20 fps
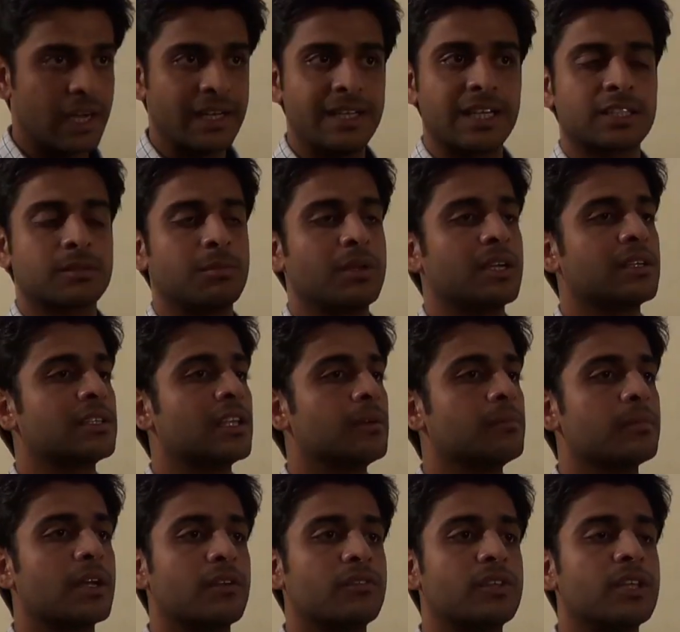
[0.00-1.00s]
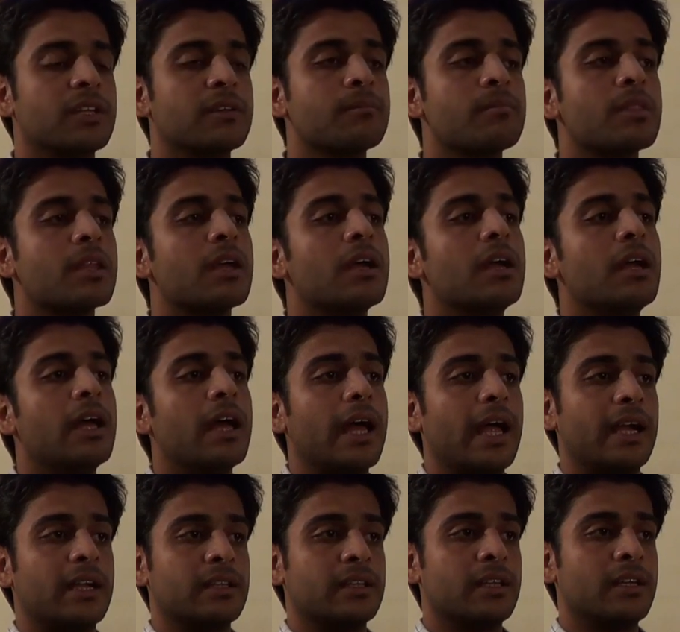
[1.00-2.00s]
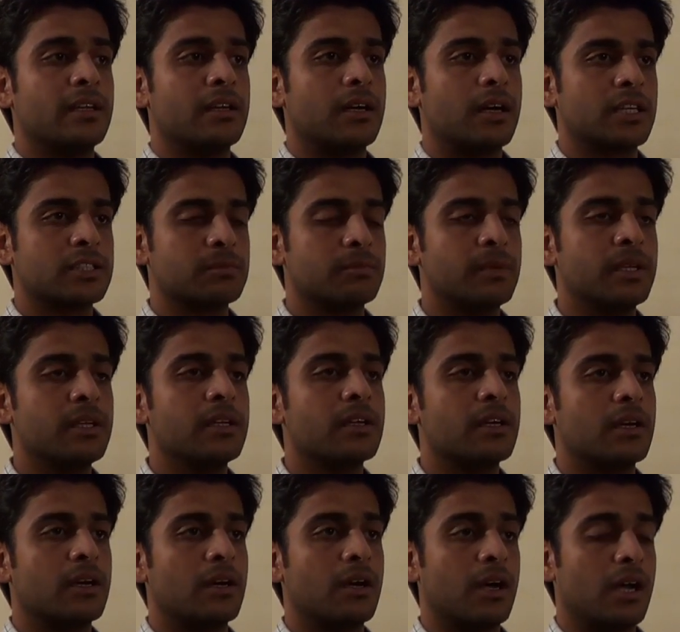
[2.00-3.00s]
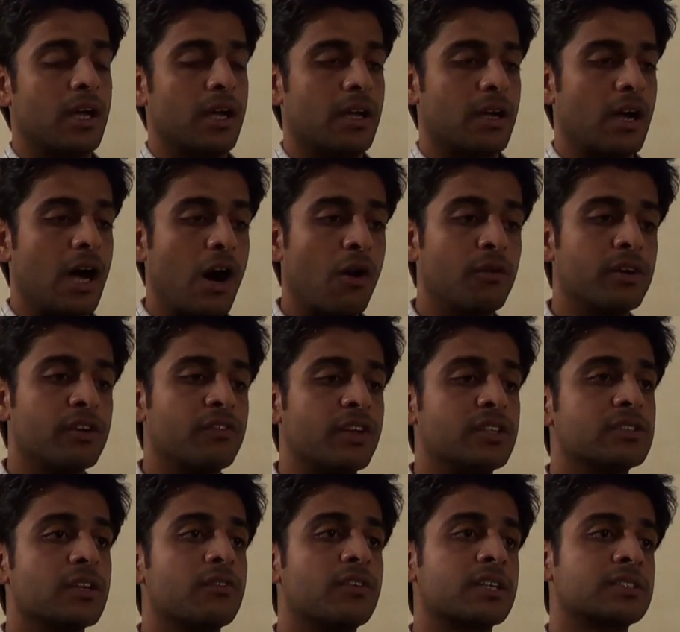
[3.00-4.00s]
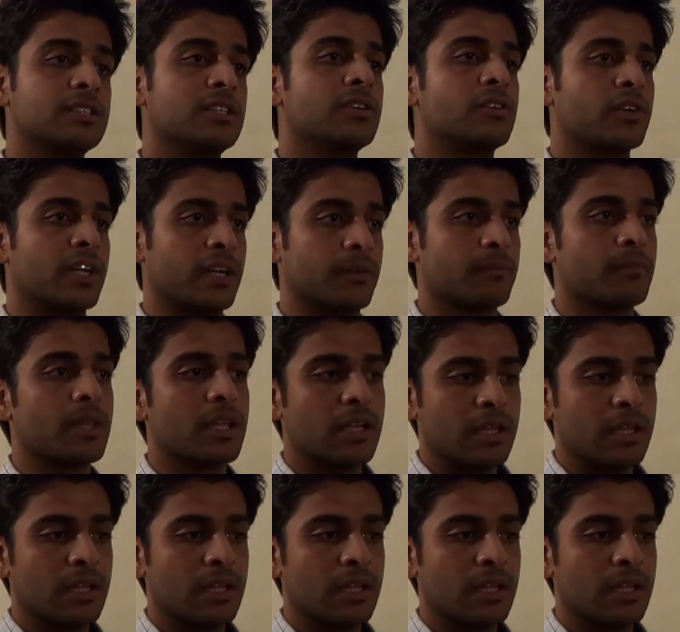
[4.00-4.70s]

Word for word: I explained them everything, and they asked me uh, uh, how differential works in train.